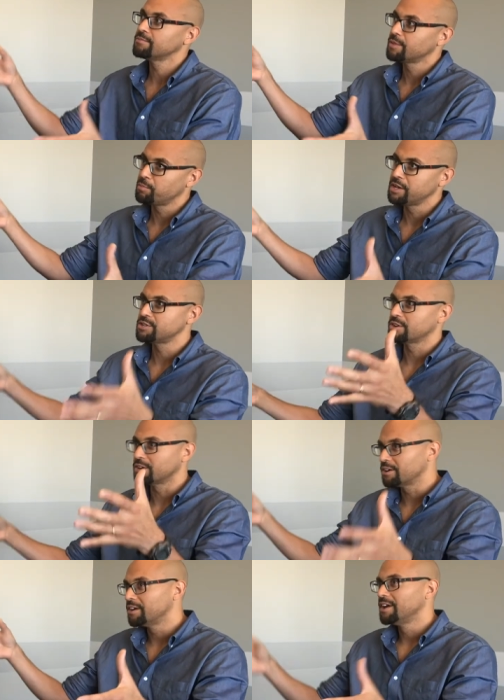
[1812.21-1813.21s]
the
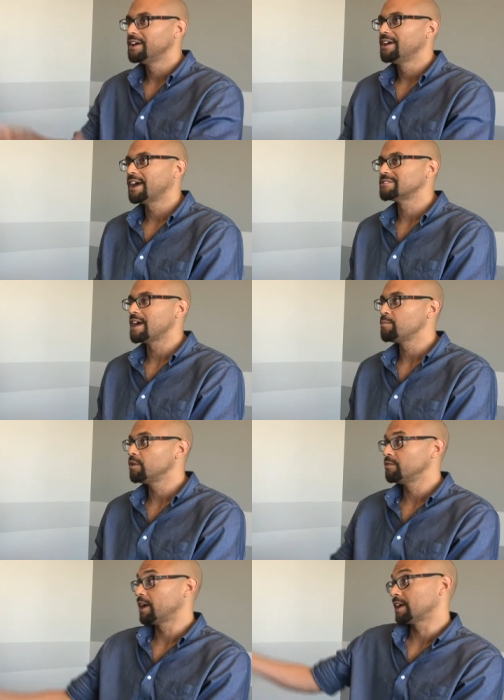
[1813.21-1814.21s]
picture
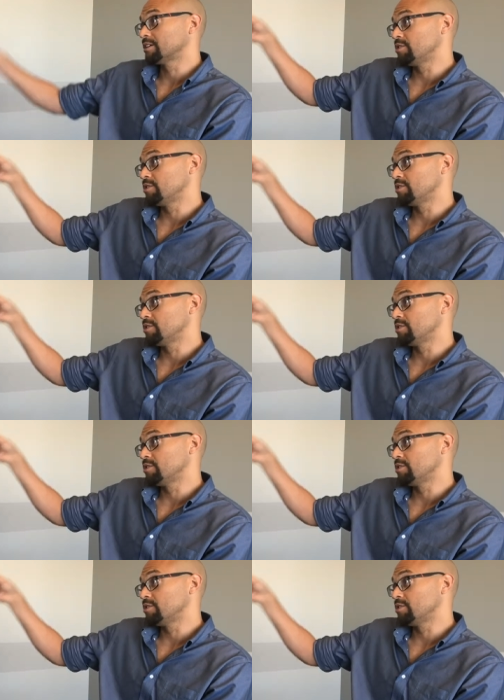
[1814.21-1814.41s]
example of like